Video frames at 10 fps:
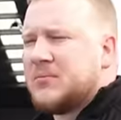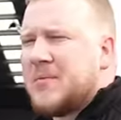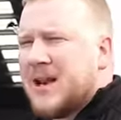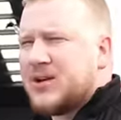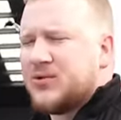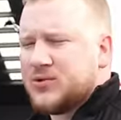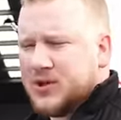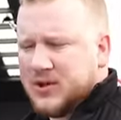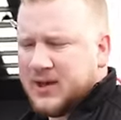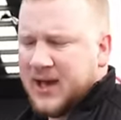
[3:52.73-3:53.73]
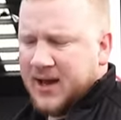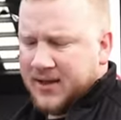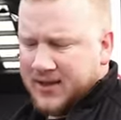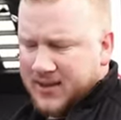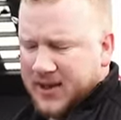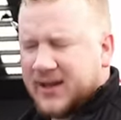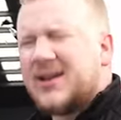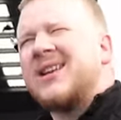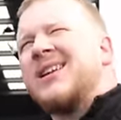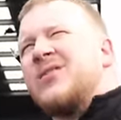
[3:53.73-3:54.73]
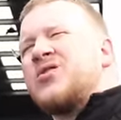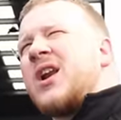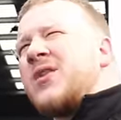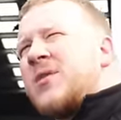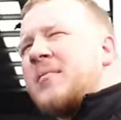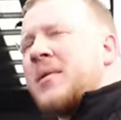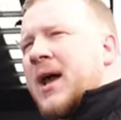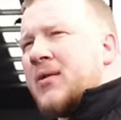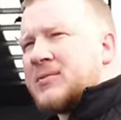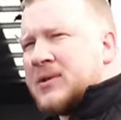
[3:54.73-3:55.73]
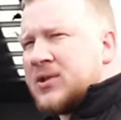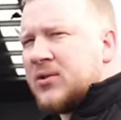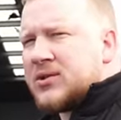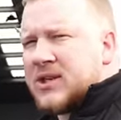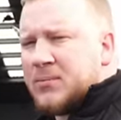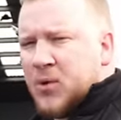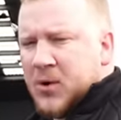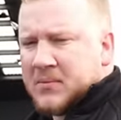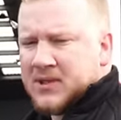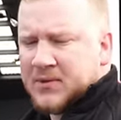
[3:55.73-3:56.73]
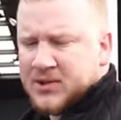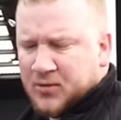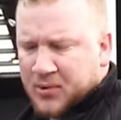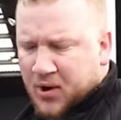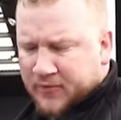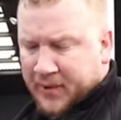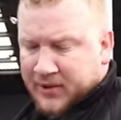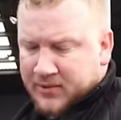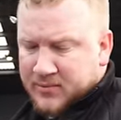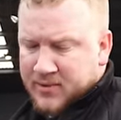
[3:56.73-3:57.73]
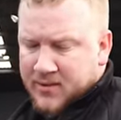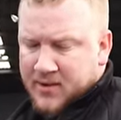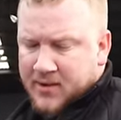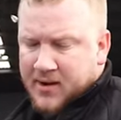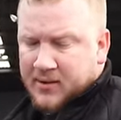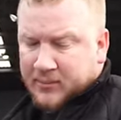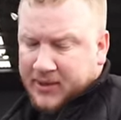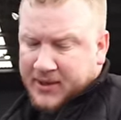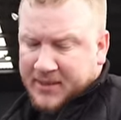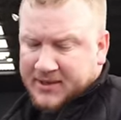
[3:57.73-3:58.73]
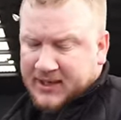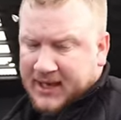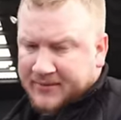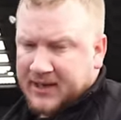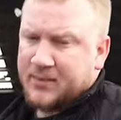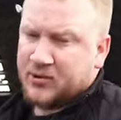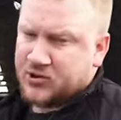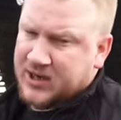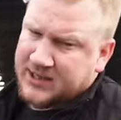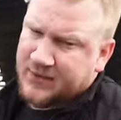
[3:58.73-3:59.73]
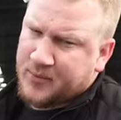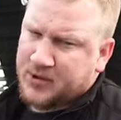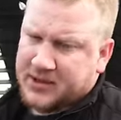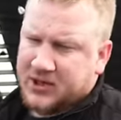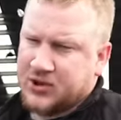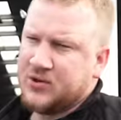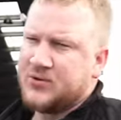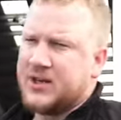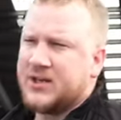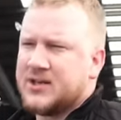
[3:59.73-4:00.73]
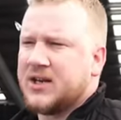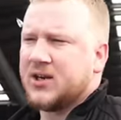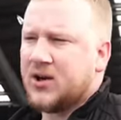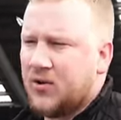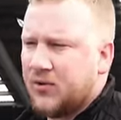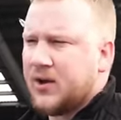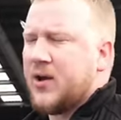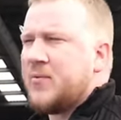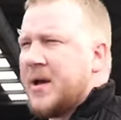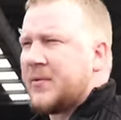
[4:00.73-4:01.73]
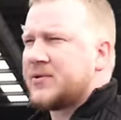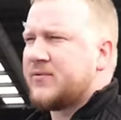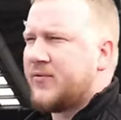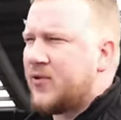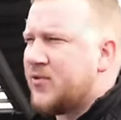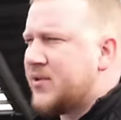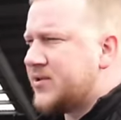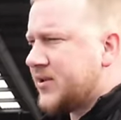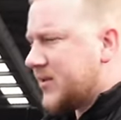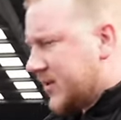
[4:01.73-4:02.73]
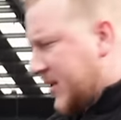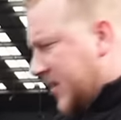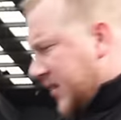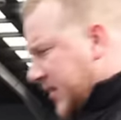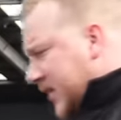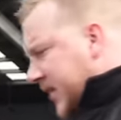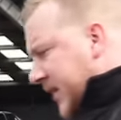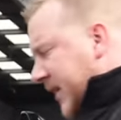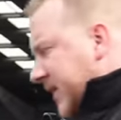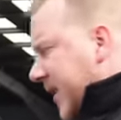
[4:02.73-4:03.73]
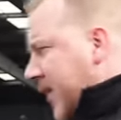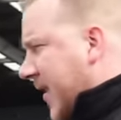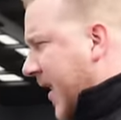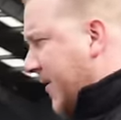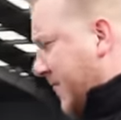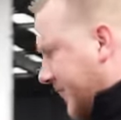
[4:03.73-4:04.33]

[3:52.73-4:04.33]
Manuals that you can get, I think, trying to remember now, it's been so long since I bought one because I've been so put off by them, but they basically have gearbox transfer box issues. They just like clonk going backwards and forwards and things like that.